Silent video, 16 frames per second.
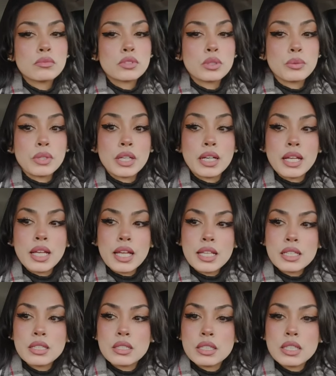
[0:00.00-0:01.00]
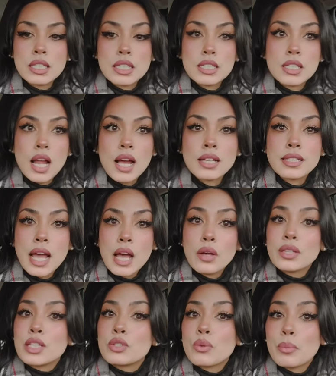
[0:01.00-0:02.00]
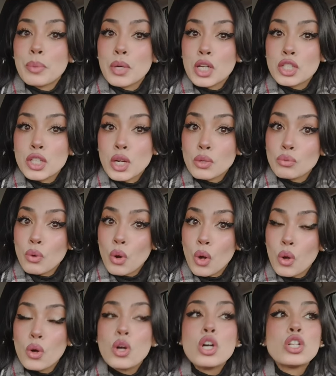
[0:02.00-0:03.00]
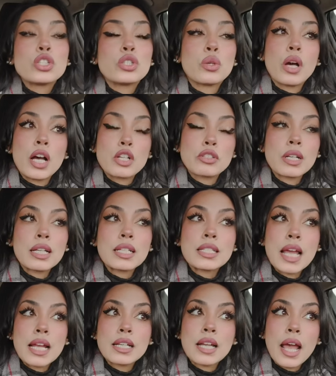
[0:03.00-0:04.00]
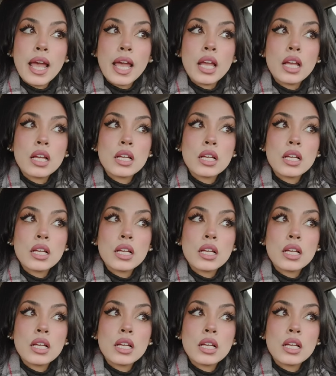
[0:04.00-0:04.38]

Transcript: so we're gonna get this knocked out this will put us on a roll to 110 day